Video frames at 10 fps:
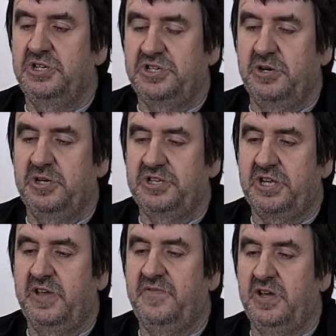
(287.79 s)
So it's
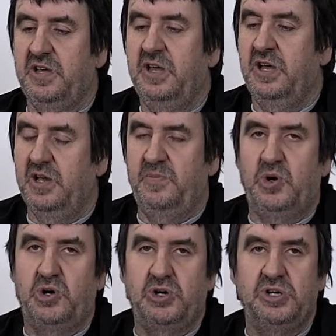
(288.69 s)
to give it a
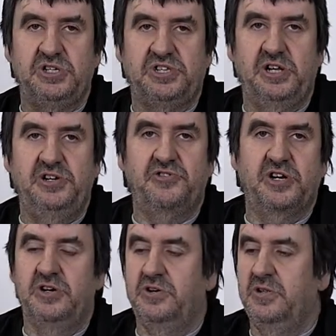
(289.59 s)
more
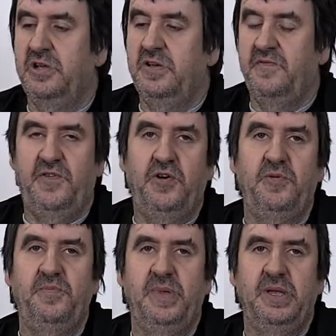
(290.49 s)
cylindrical
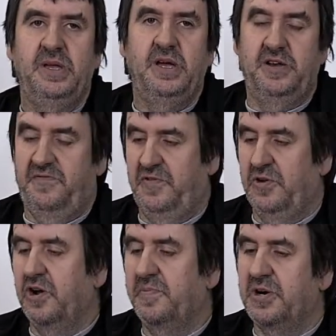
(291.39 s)
form at
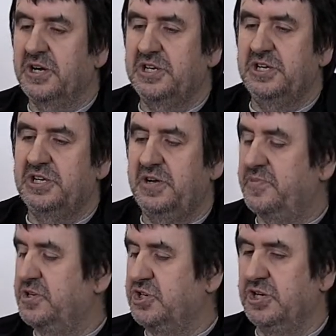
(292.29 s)
full operating
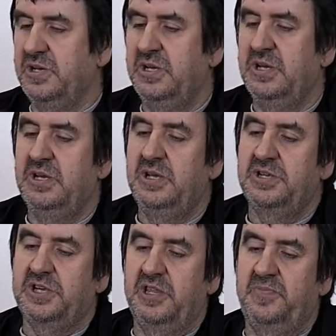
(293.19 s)
temperature.
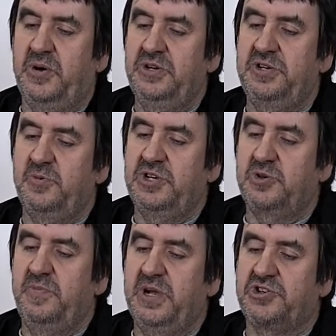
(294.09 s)
So the point at
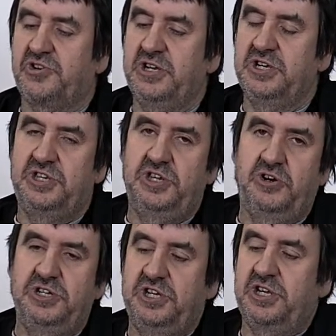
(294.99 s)
which we measure it is
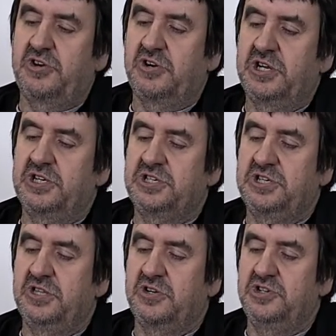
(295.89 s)
90 degrees
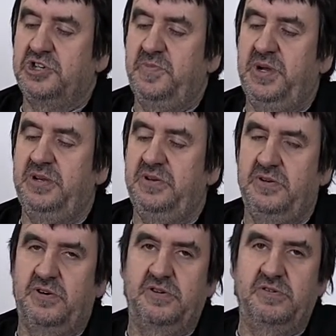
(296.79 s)
to the gudgeon pin,
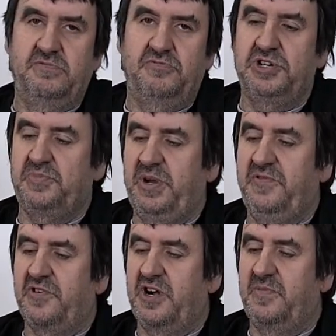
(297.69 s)
or wrist
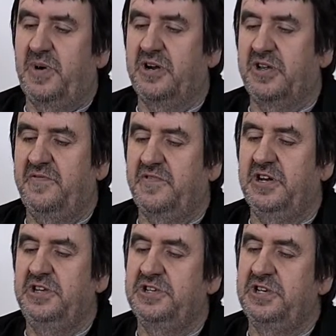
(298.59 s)
pin for our American
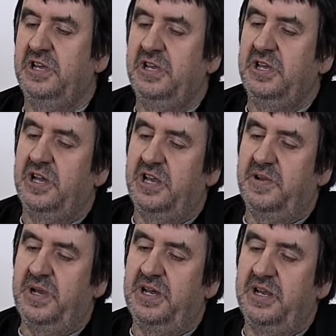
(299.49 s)
friends, and
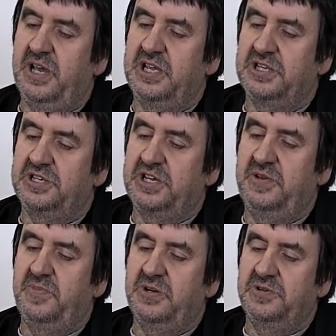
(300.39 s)
about 8 to
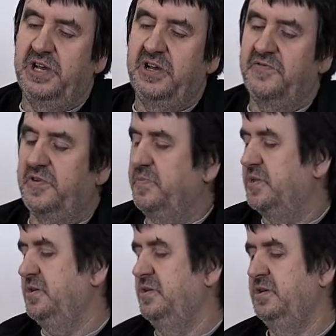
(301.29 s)
10 mil down from
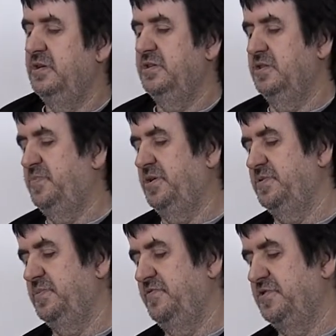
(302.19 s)
the the
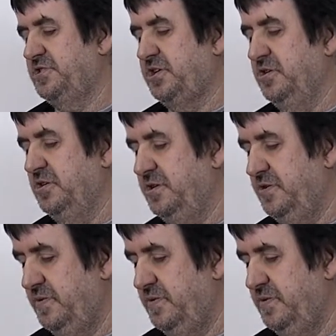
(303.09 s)
bottom of the skirt.